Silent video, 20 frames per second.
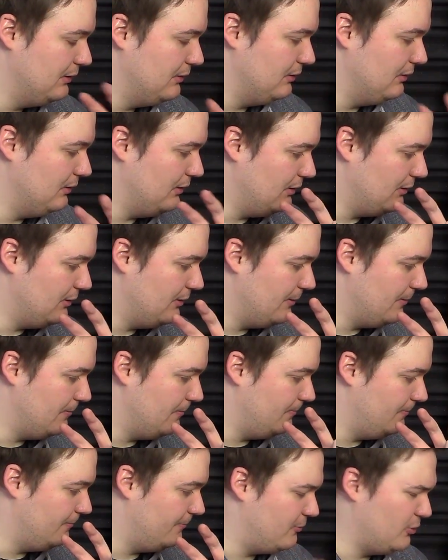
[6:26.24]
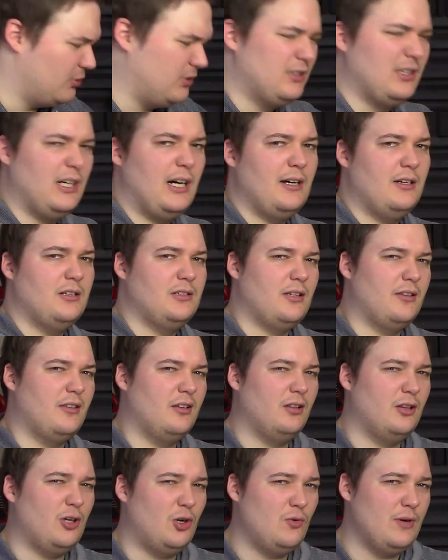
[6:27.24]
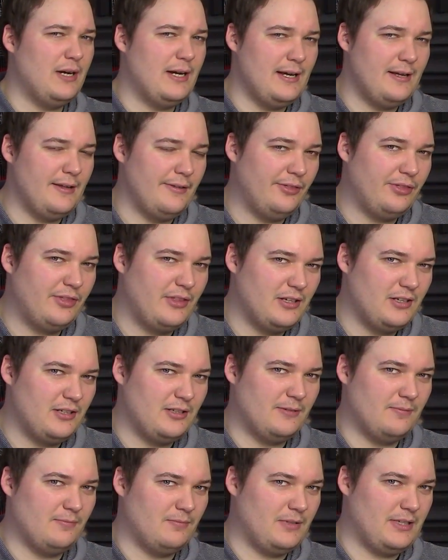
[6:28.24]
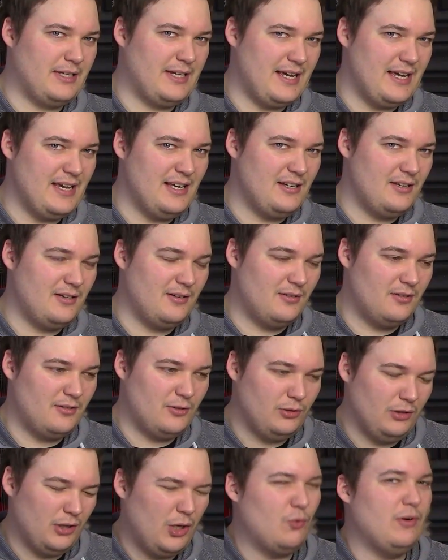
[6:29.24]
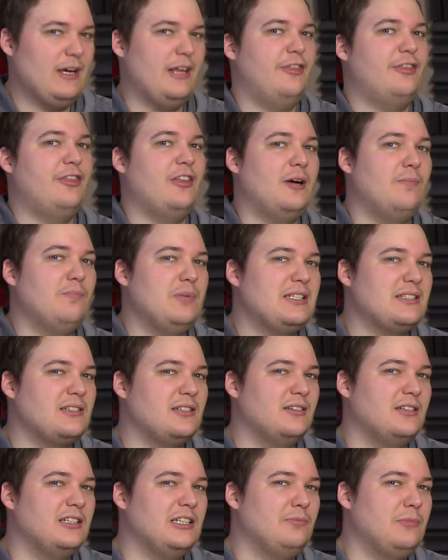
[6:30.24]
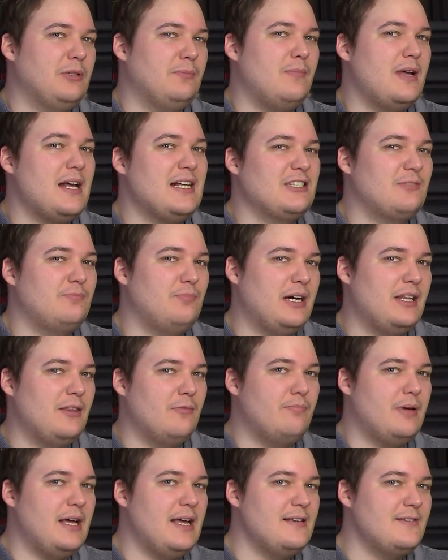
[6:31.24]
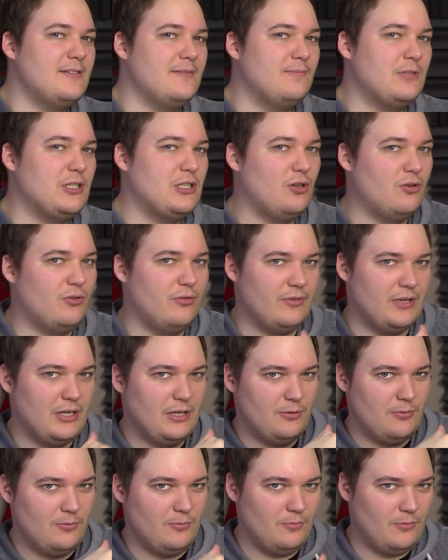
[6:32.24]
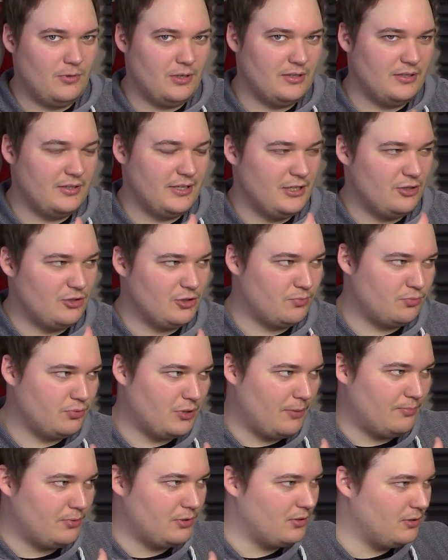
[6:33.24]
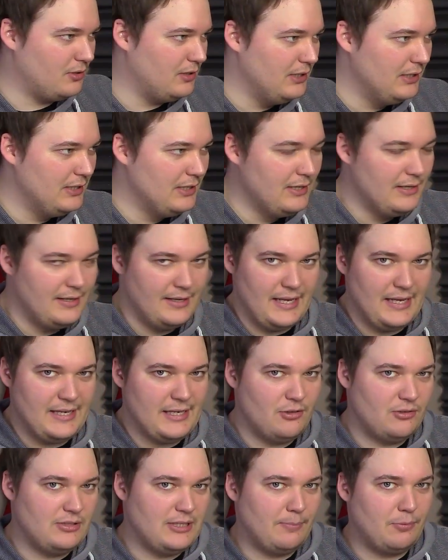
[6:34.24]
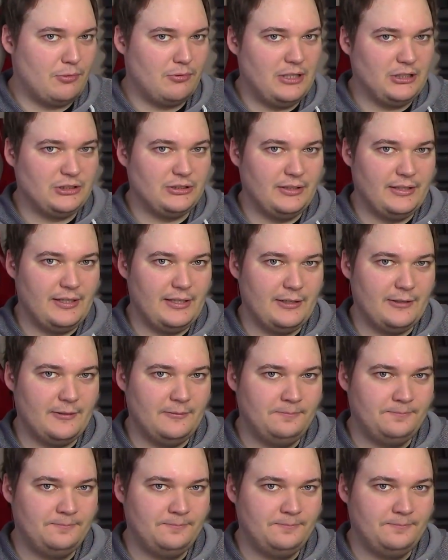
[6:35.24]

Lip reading: For starters, on the low end, the kick low end thump is a little bit masked by the bass, so you want to use proper EQ separation here.